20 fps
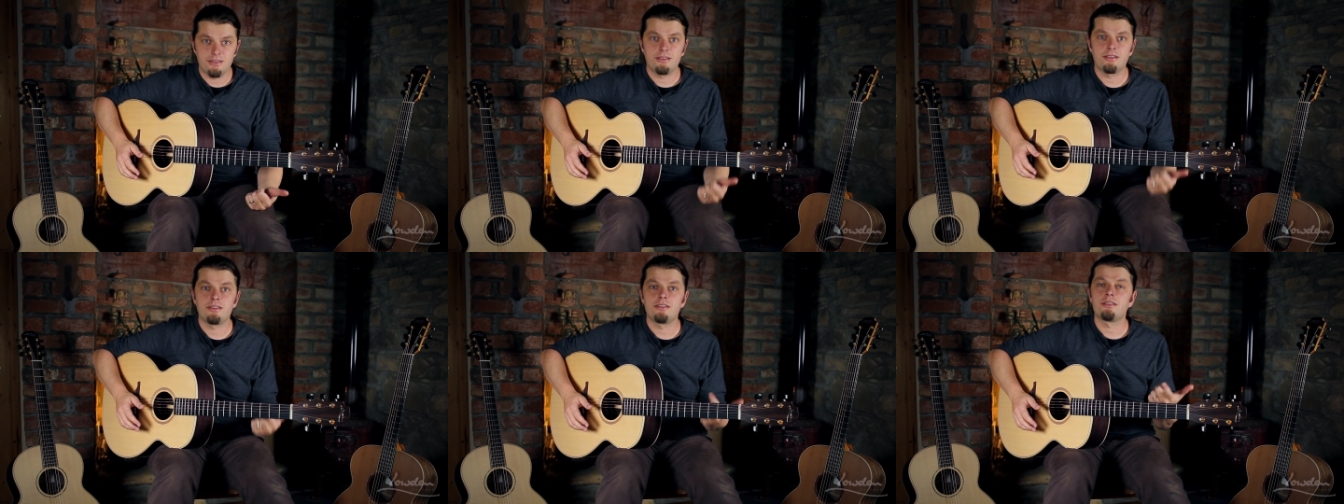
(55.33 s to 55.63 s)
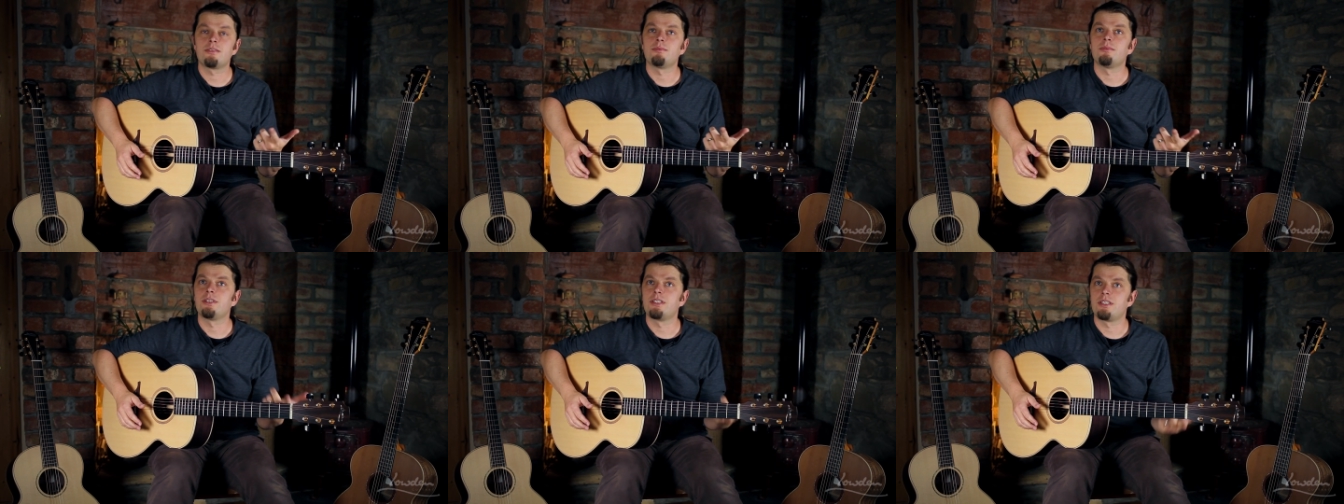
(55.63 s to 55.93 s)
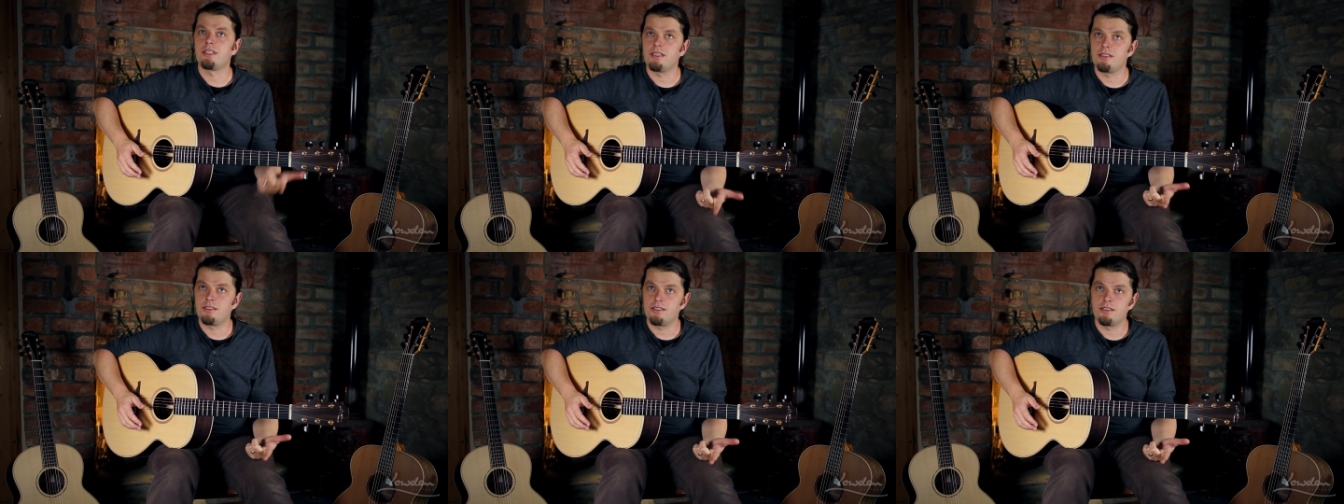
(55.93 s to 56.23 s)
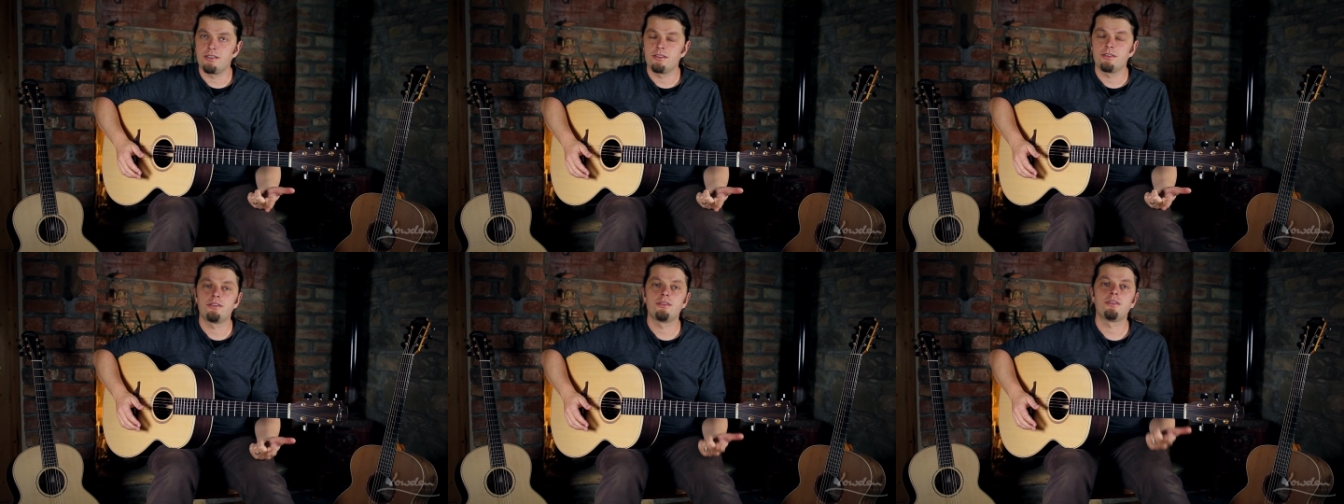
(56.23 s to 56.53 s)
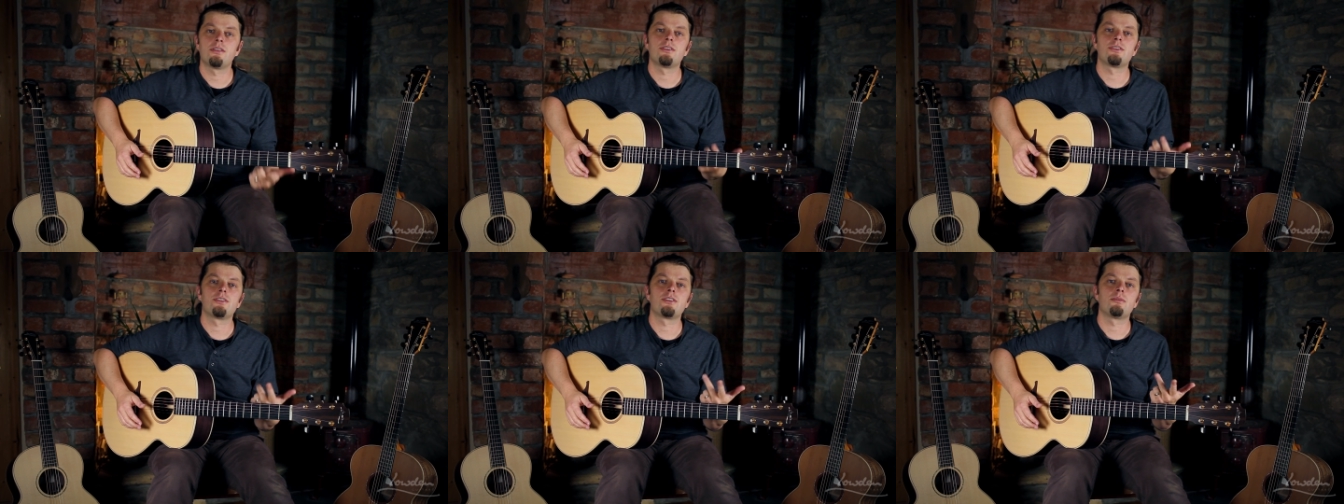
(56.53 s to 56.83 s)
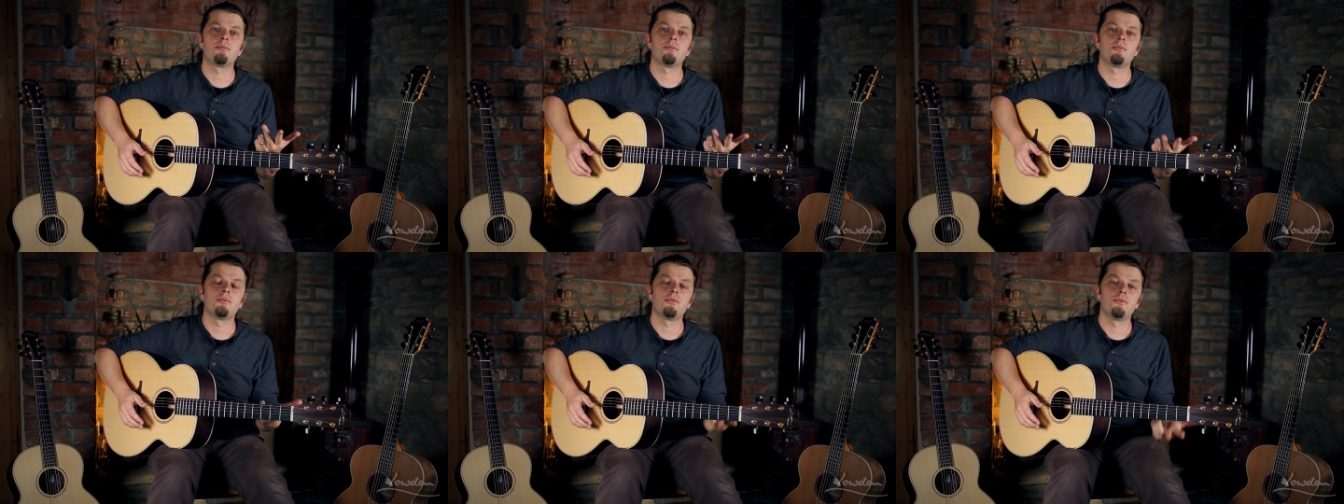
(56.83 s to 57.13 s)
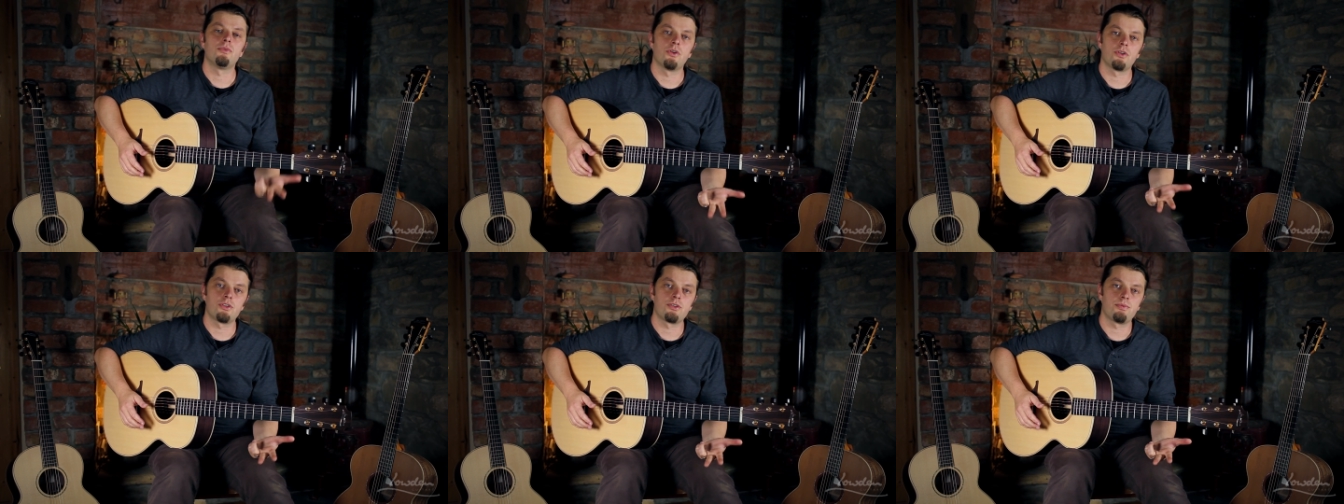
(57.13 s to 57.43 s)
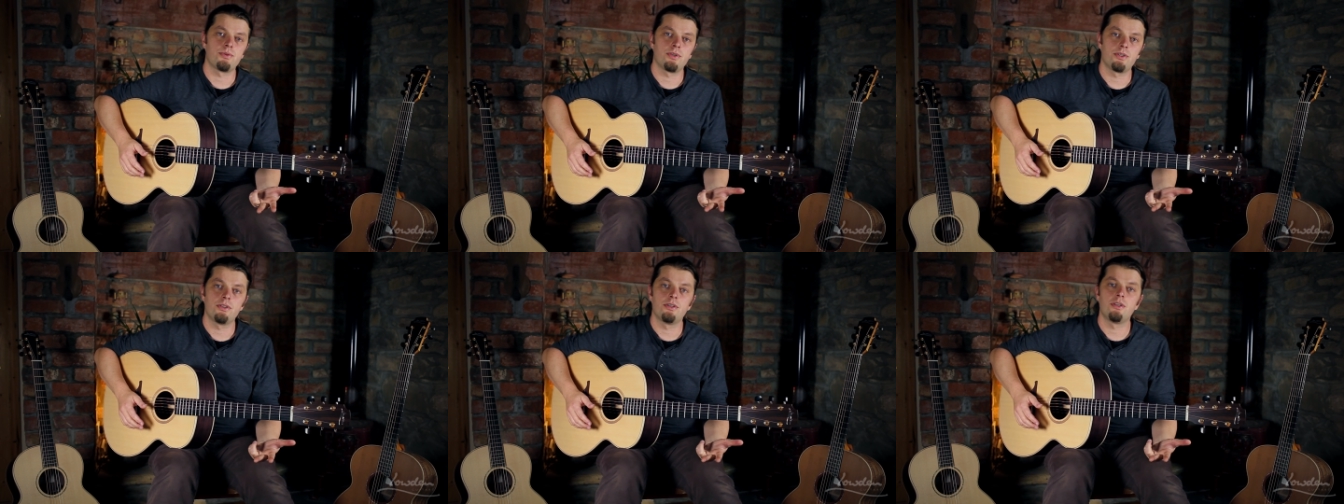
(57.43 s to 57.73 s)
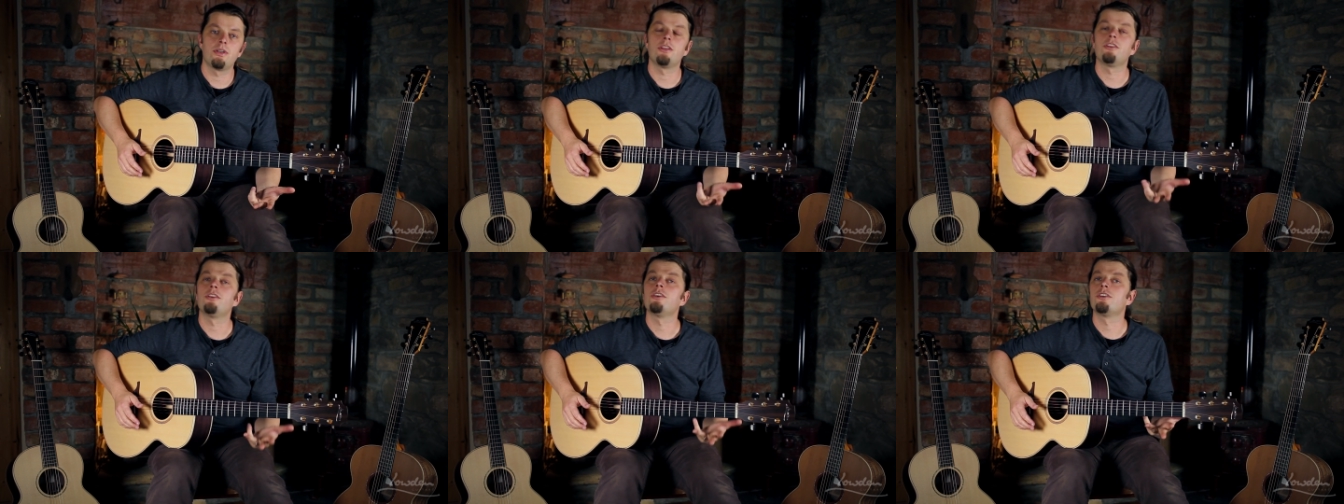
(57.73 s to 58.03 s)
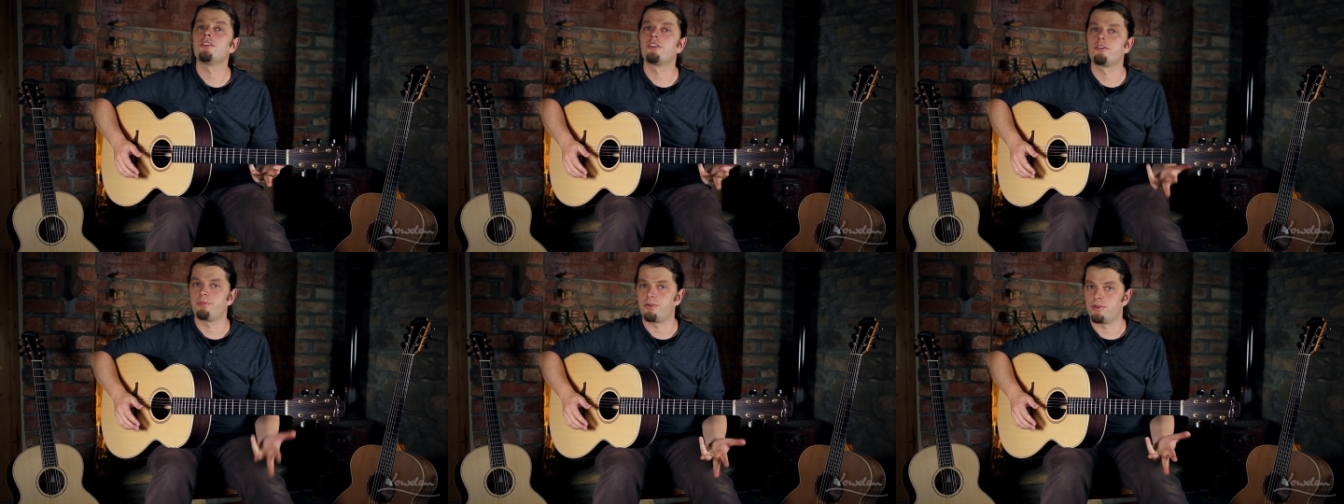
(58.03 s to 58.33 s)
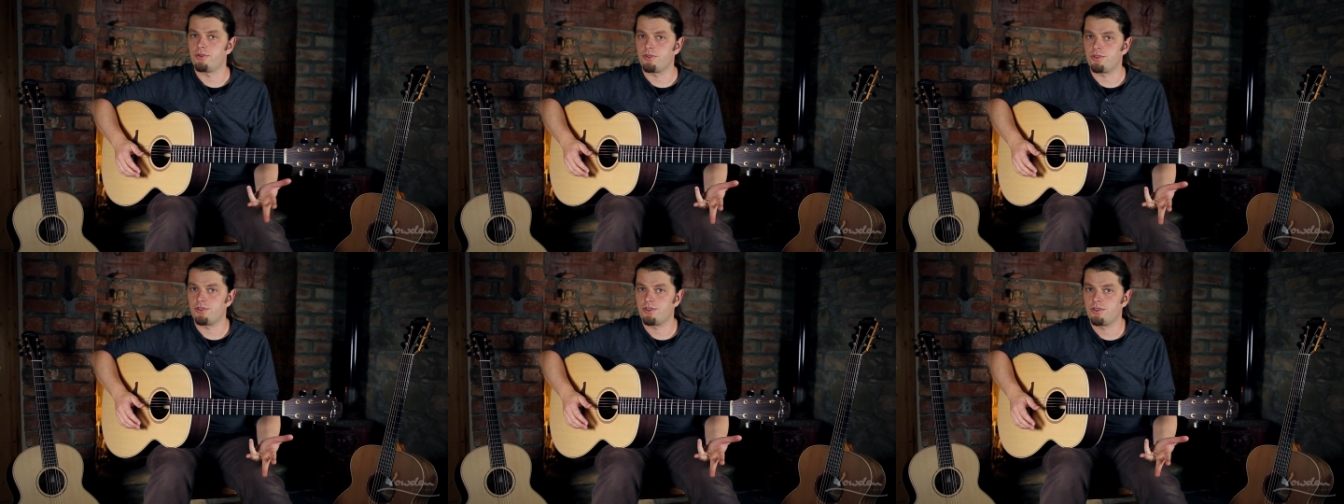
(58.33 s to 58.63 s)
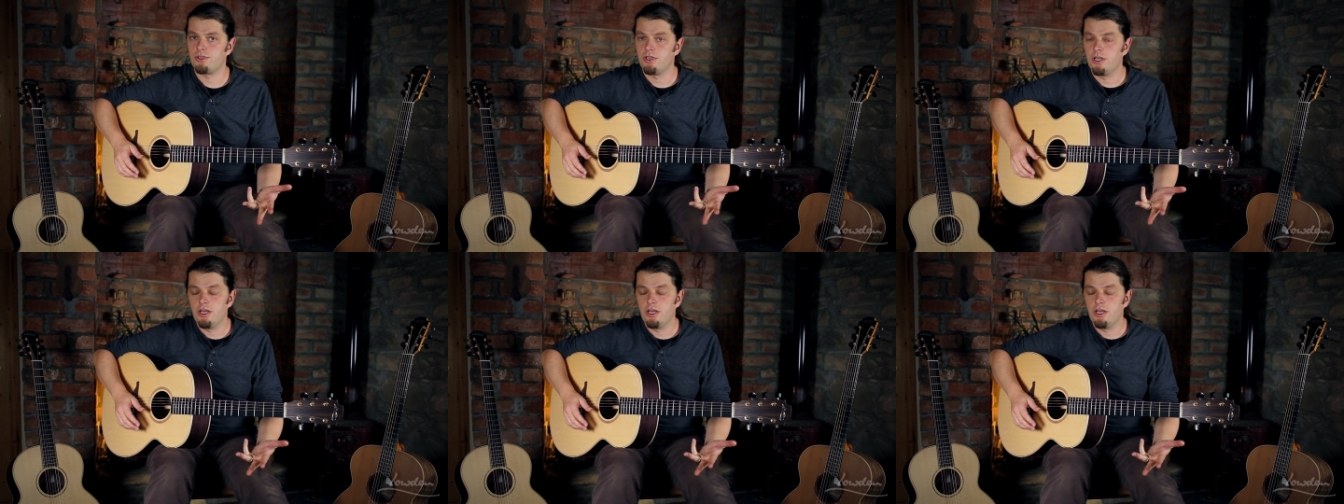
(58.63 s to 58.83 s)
there's some cedar, there's some rosewood, and there's spruce.